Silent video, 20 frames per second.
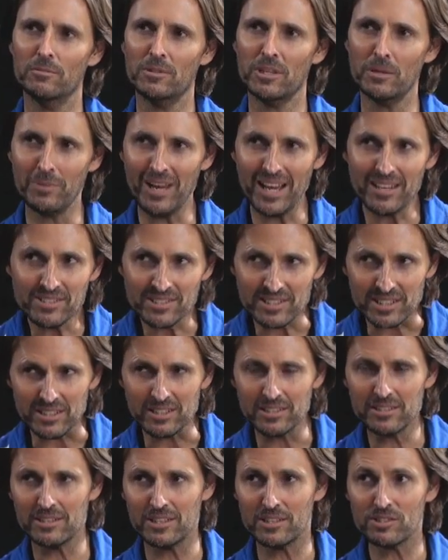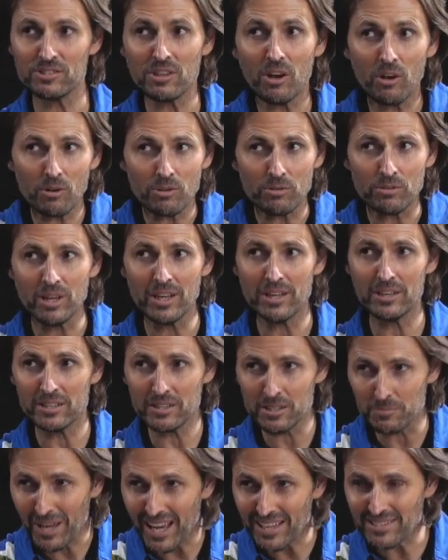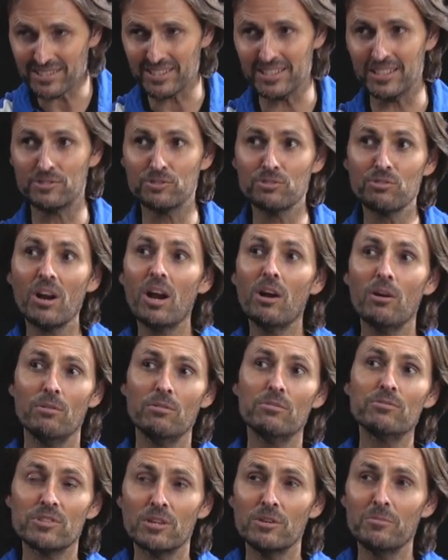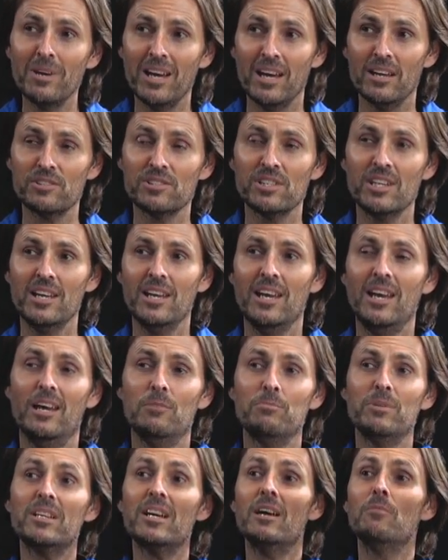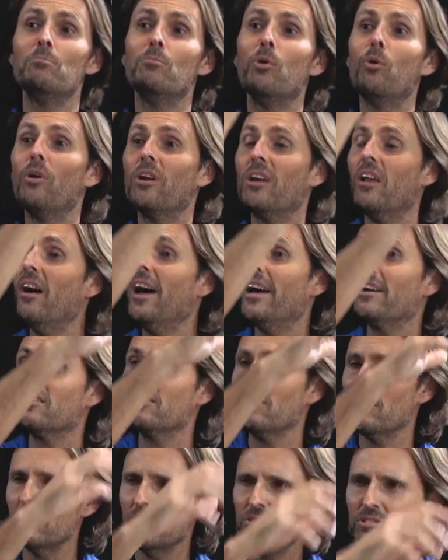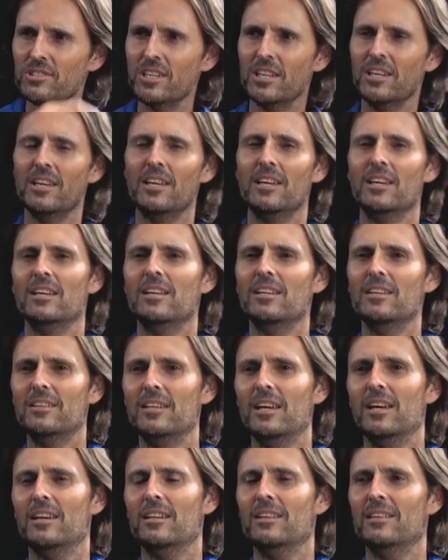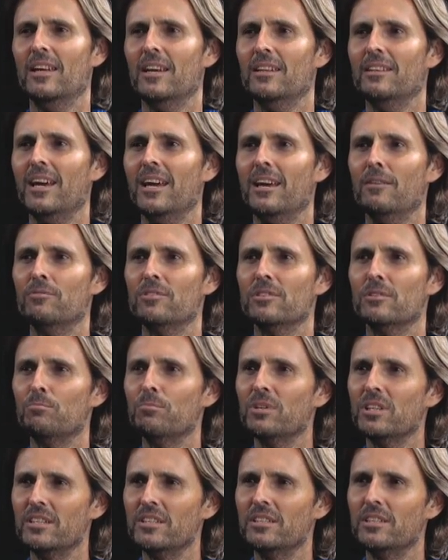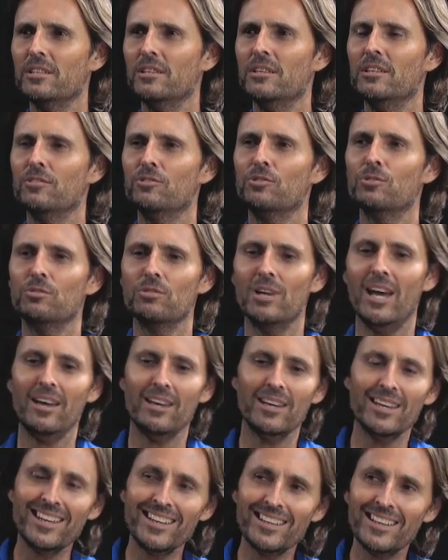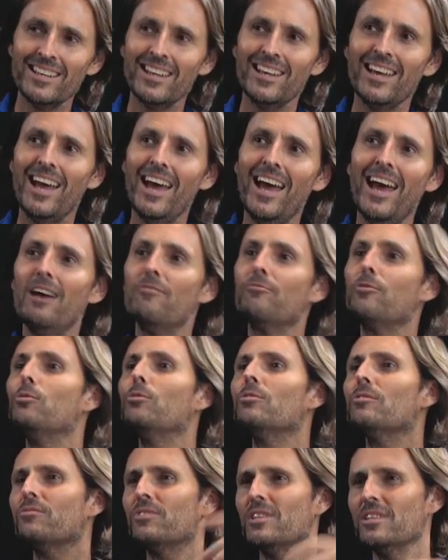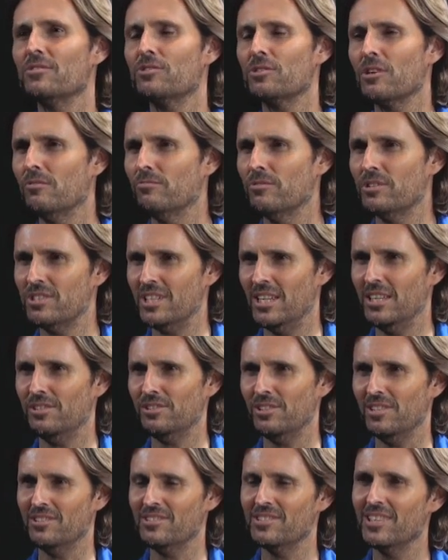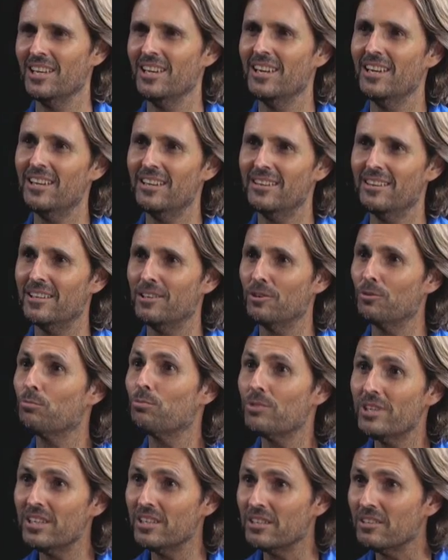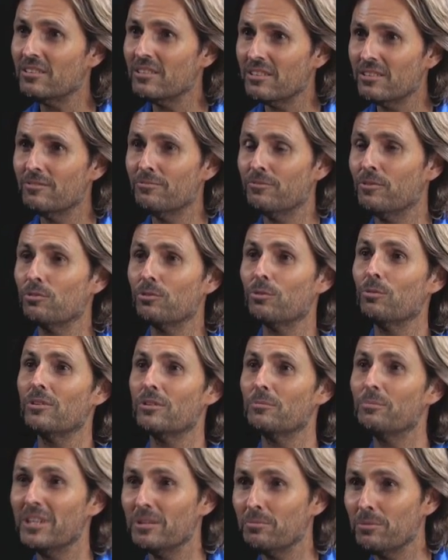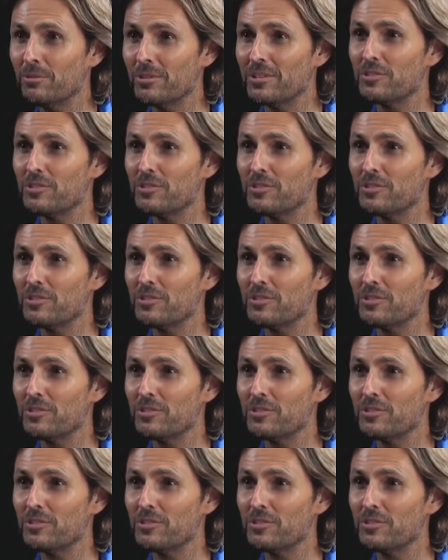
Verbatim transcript: capacity, their soul capacity has grown so mm. much and become more like gods mm. that, that they have the ability mm. to have all of these conversations that are real for all the people